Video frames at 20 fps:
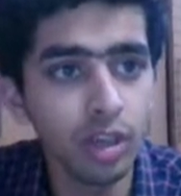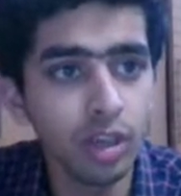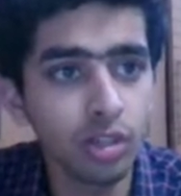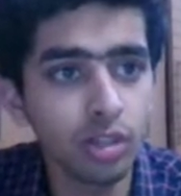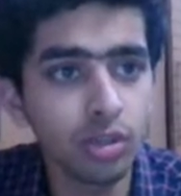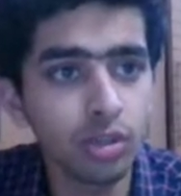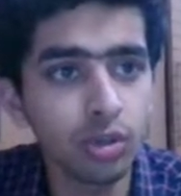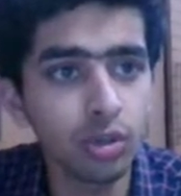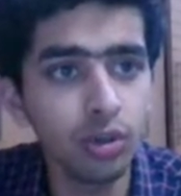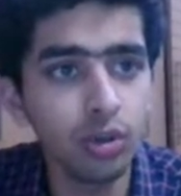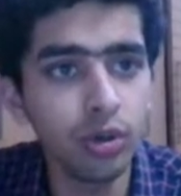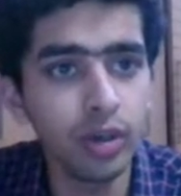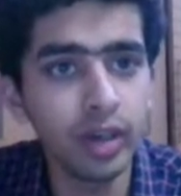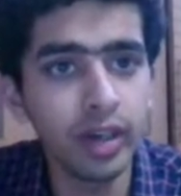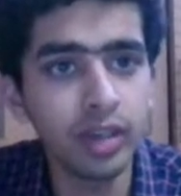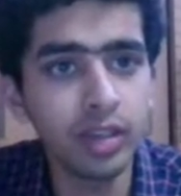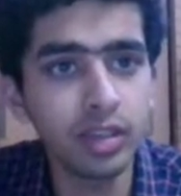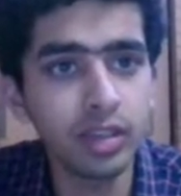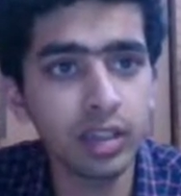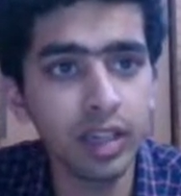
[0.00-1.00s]
So
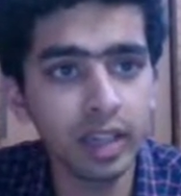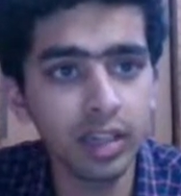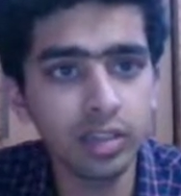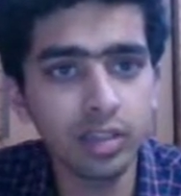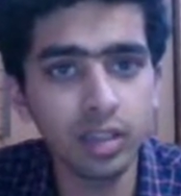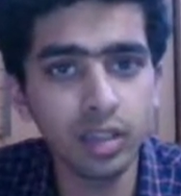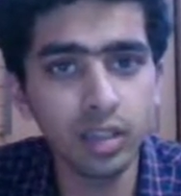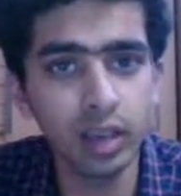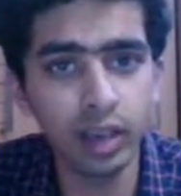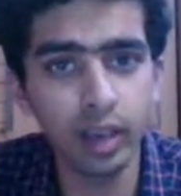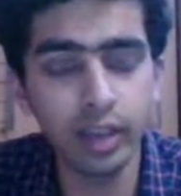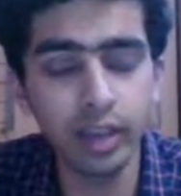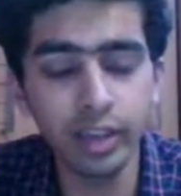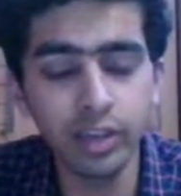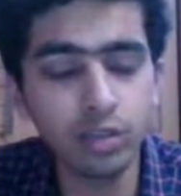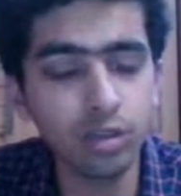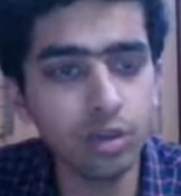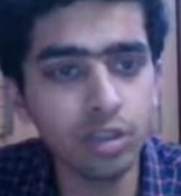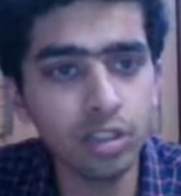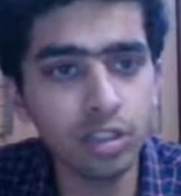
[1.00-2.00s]
it's Texas uh,
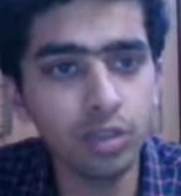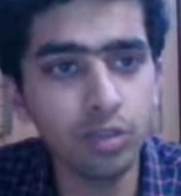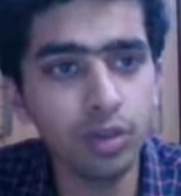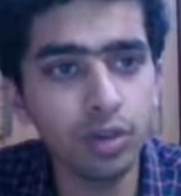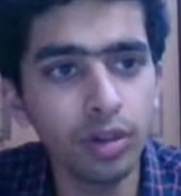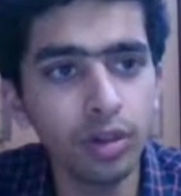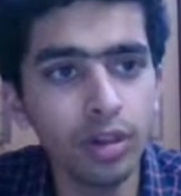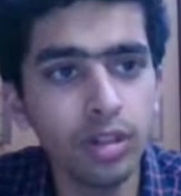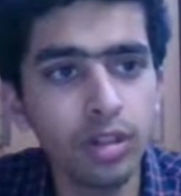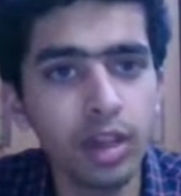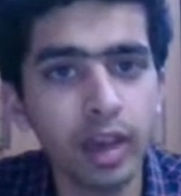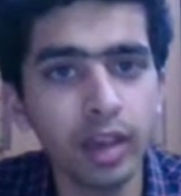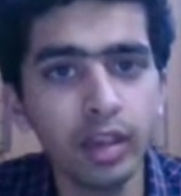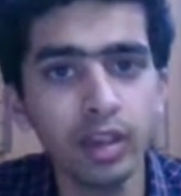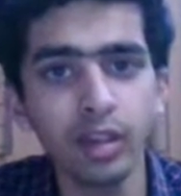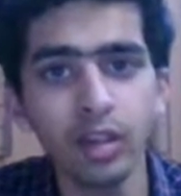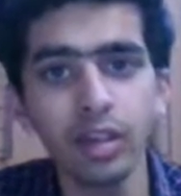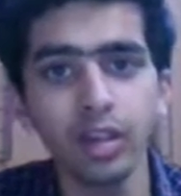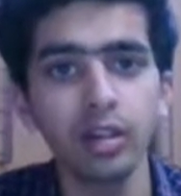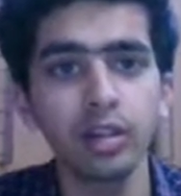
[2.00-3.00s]
Resource Explorer is
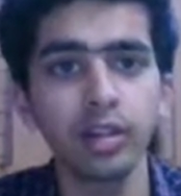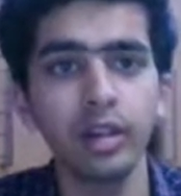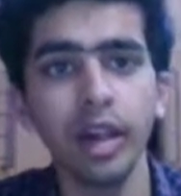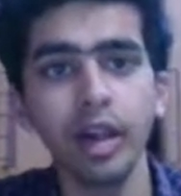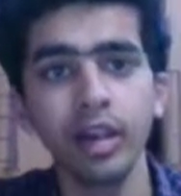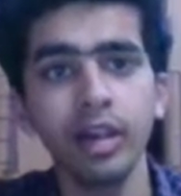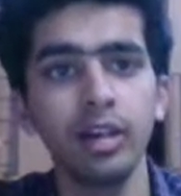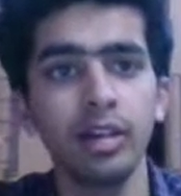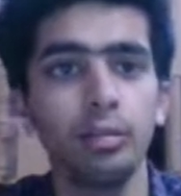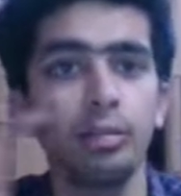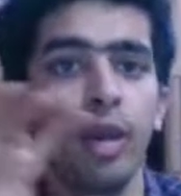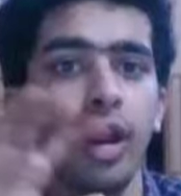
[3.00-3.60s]
like a that